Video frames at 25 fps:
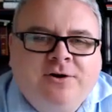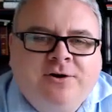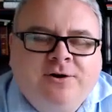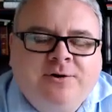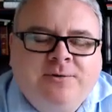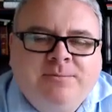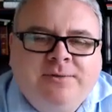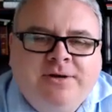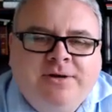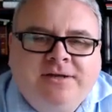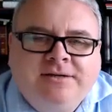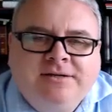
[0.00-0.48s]

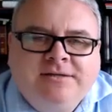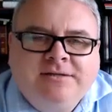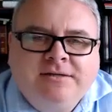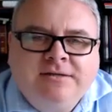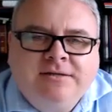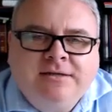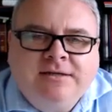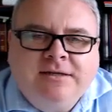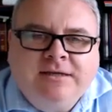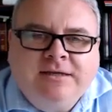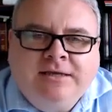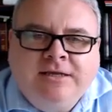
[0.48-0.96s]
But,
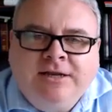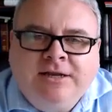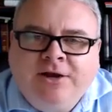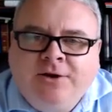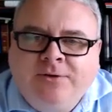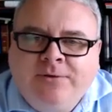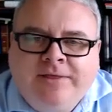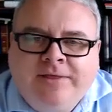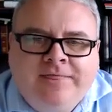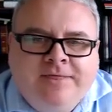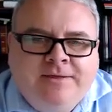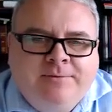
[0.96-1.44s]
you know,
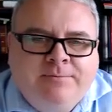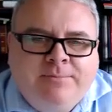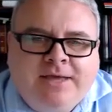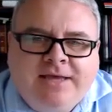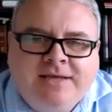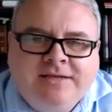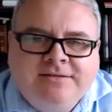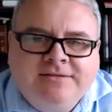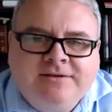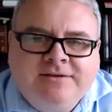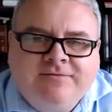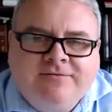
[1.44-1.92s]
in the
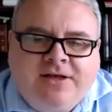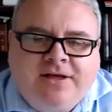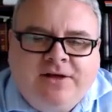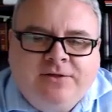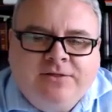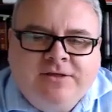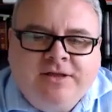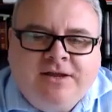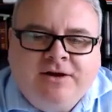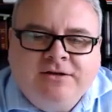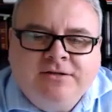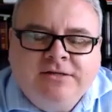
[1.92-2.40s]
pace of
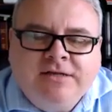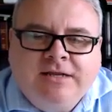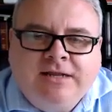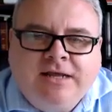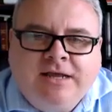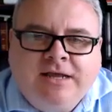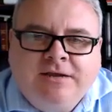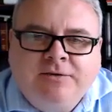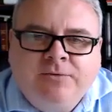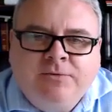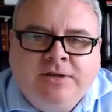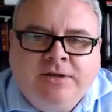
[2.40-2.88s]
healthcare
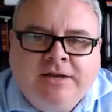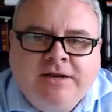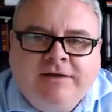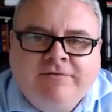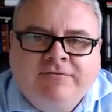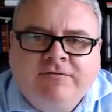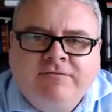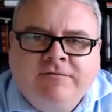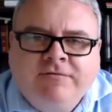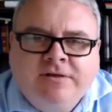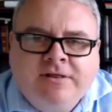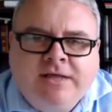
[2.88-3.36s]
today, we never
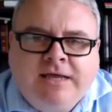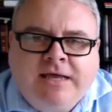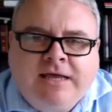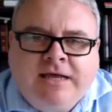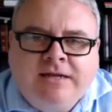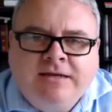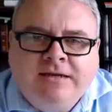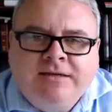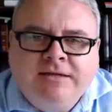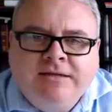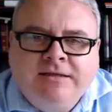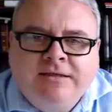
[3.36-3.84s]
really
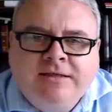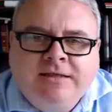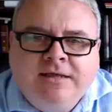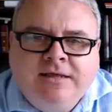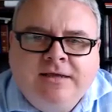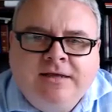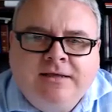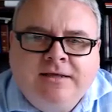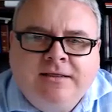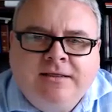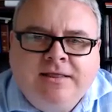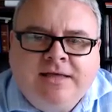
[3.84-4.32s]
had
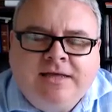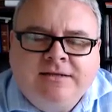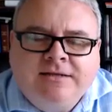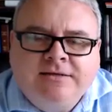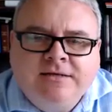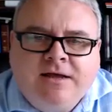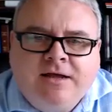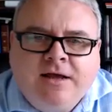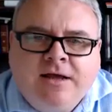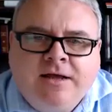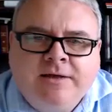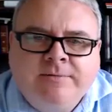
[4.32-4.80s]
that
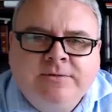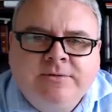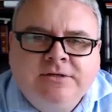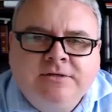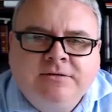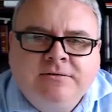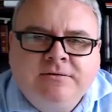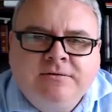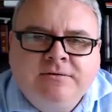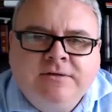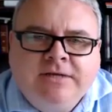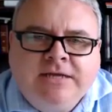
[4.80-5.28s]
time
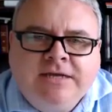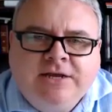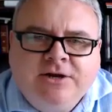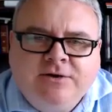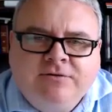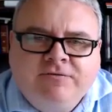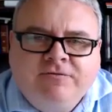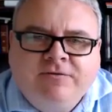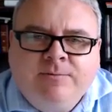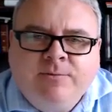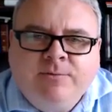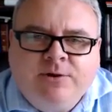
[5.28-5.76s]
to hear
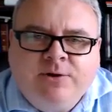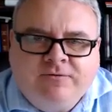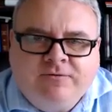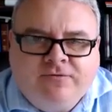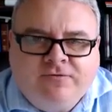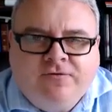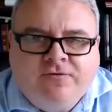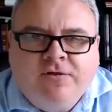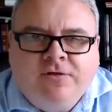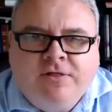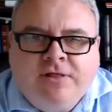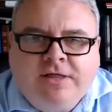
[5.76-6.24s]
from her
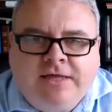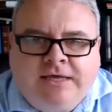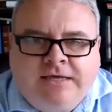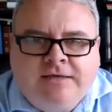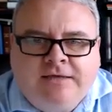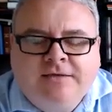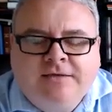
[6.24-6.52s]
fully.